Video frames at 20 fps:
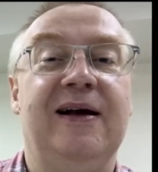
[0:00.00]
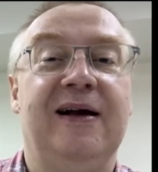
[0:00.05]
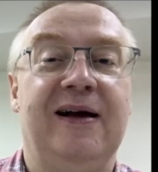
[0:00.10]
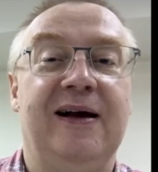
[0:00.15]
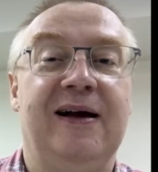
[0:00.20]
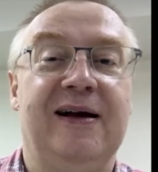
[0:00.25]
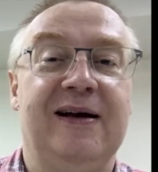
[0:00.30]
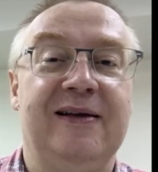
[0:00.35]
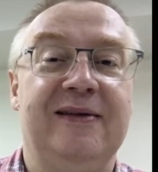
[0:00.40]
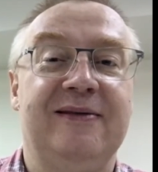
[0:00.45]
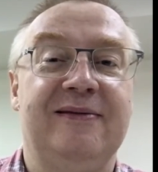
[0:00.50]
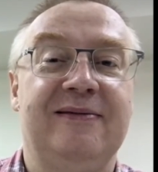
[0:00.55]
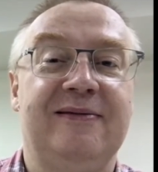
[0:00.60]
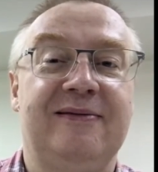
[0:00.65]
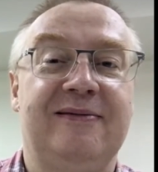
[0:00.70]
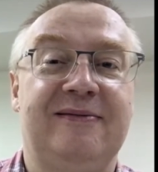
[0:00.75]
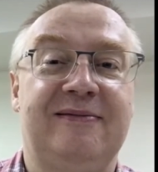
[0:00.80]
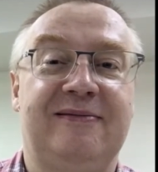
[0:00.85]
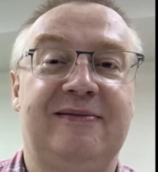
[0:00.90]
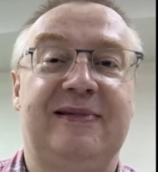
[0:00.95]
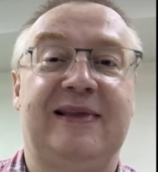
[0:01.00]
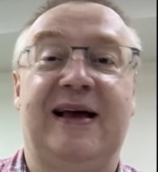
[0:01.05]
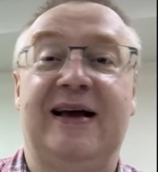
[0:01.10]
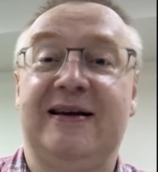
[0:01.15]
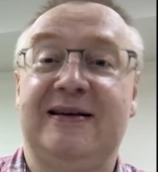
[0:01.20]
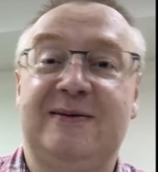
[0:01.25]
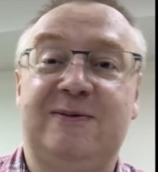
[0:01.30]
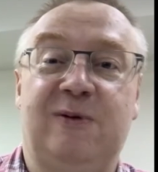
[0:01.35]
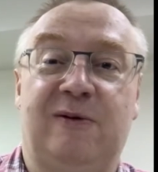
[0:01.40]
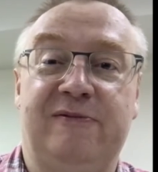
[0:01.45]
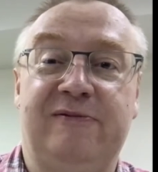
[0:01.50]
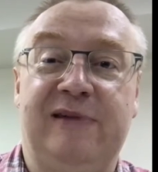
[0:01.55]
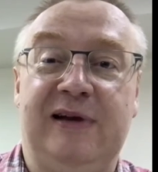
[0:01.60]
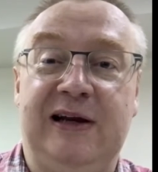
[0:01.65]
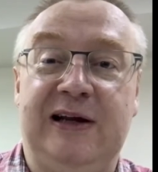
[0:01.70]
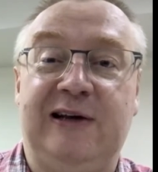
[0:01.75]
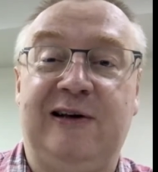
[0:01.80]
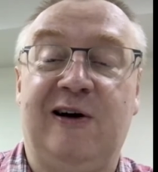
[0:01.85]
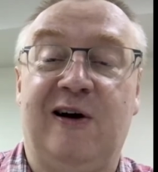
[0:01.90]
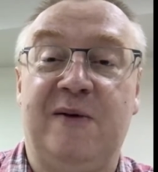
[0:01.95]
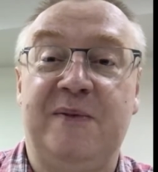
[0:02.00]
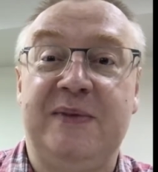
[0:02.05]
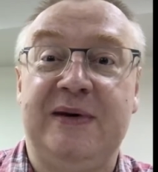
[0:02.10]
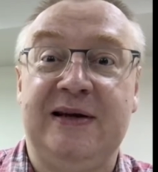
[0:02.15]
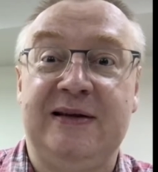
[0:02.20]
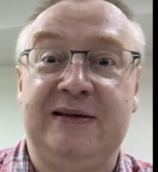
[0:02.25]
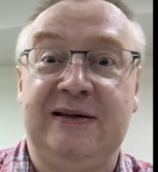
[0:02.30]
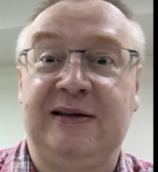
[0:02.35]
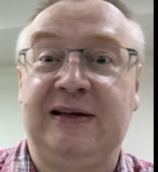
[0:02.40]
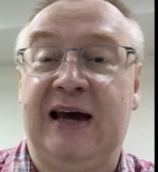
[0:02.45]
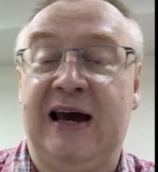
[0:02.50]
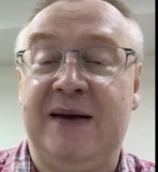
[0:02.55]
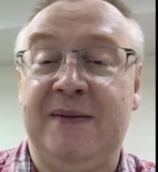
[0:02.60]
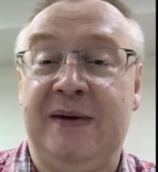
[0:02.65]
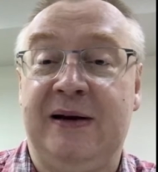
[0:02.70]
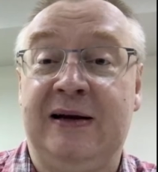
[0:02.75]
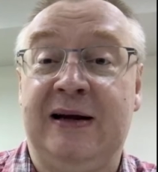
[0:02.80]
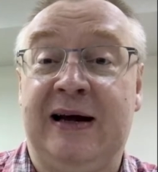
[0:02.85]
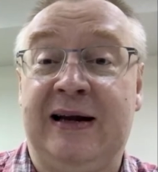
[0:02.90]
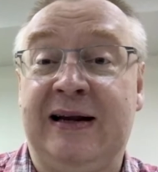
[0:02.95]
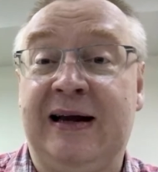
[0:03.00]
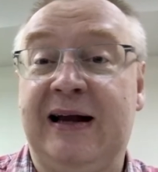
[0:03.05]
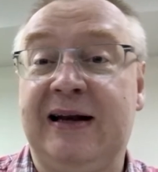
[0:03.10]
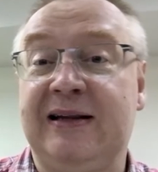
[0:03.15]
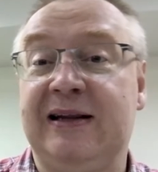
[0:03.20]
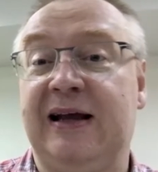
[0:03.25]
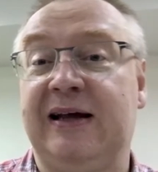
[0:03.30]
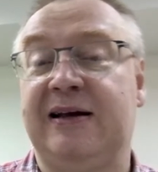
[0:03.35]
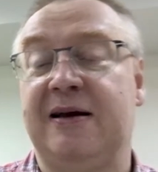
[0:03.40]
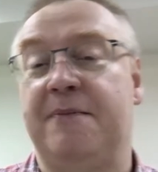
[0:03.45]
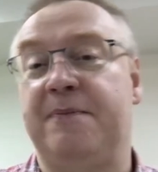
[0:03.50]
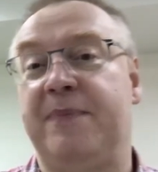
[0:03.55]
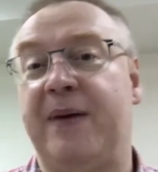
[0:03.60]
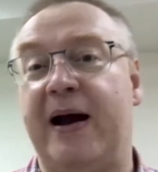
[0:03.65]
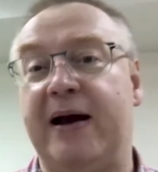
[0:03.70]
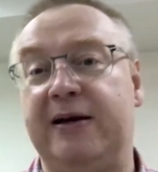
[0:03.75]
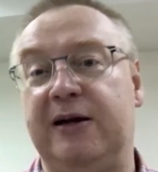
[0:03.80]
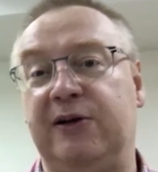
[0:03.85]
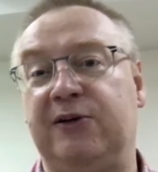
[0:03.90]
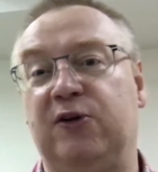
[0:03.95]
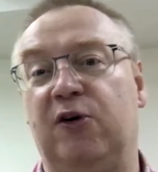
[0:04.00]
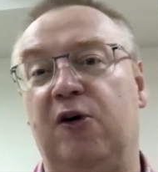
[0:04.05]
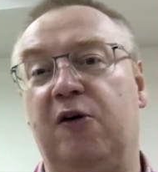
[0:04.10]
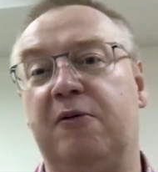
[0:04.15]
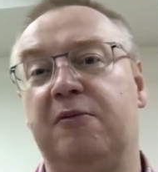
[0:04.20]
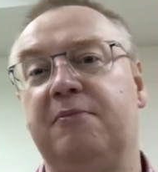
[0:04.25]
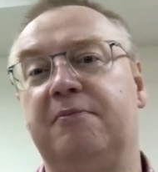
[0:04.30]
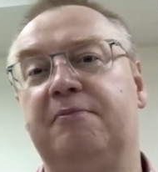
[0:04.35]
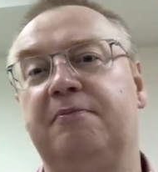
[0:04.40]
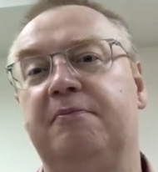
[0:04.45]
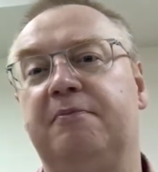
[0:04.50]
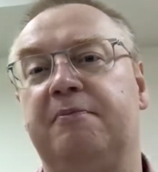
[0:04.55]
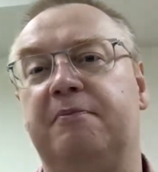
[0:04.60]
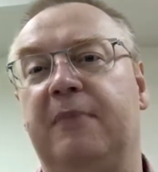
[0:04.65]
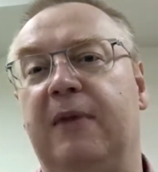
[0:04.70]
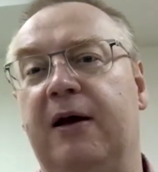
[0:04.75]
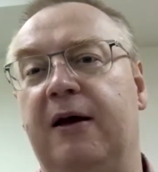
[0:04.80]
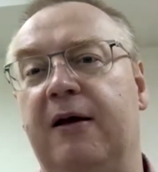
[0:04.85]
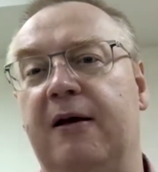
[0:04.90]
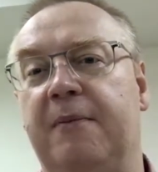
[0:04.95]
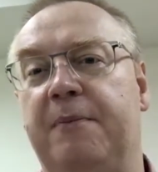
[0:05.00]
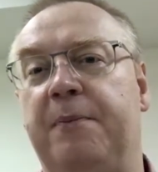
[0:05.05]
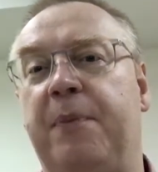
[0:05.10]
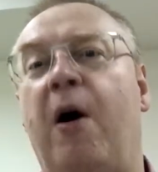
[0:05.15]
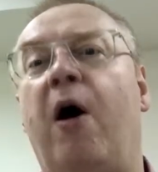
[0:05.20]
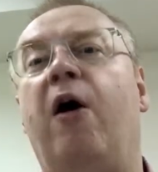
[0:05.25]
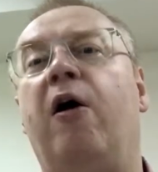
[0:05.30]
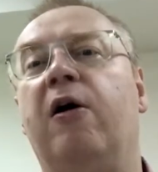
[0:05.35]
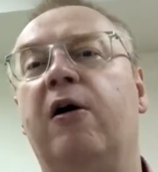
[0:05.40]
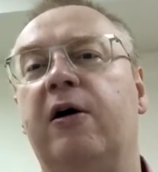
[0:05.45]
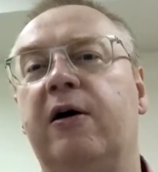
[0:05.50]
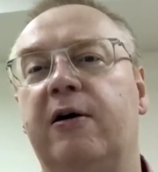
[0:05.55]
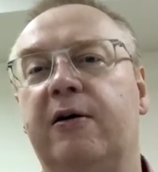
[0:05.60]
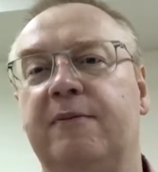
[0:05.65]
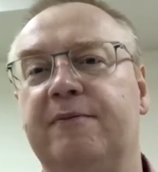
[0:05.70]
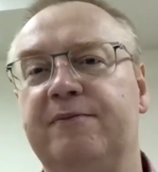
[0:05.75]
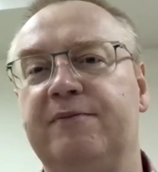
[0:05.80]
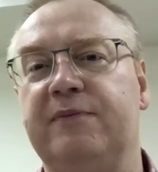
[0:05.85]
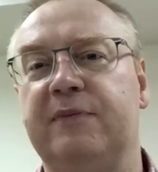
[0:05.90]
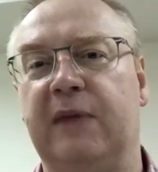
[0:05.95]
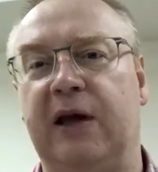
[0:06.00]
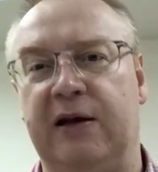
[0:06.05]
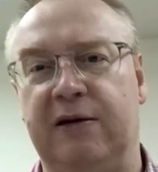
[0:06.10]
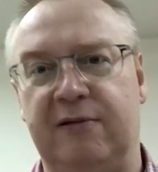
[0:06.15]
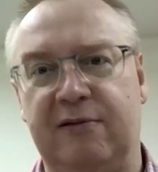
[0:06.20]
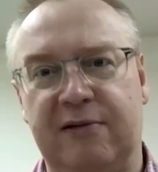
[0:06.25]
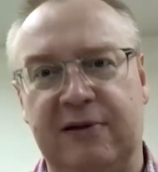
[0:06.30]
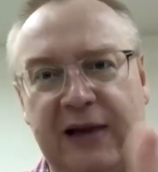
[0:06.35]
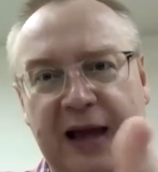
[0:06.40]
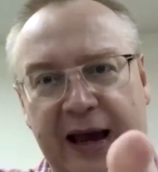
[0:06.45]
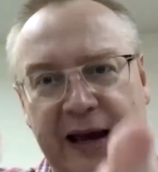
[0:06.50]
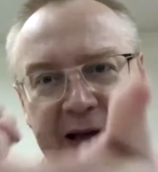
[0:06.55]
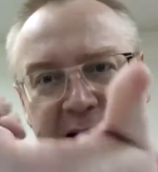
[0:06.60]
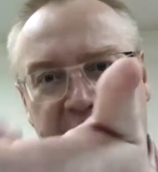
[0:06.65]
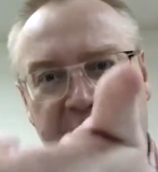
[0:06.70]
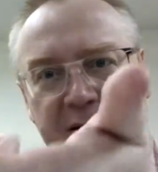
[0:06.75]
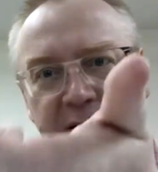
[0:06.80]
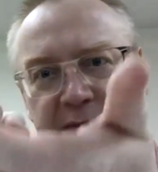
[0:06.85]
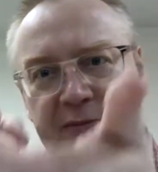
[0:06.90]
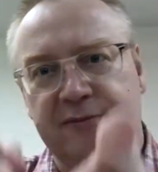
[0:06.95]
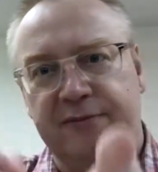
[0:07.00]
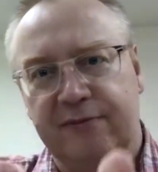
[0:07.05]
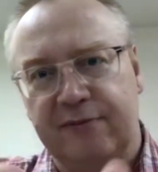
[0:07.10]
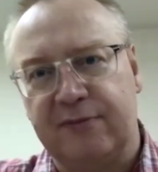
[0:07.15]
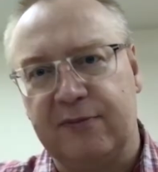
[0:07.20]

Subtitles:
And that's what really got me into gaming. I'd had like a Binatone Pong and light gun